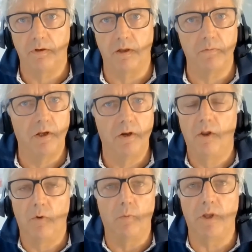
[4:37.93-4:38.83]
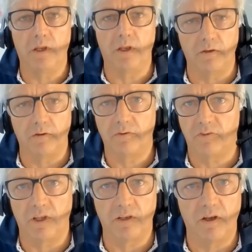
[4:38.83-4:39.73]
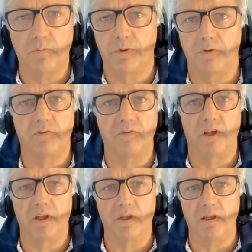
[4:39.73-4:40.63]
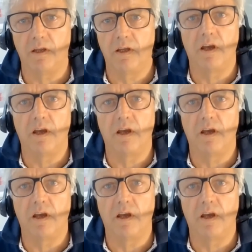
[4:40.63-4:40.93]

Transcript: Yeah. We can stand up and say,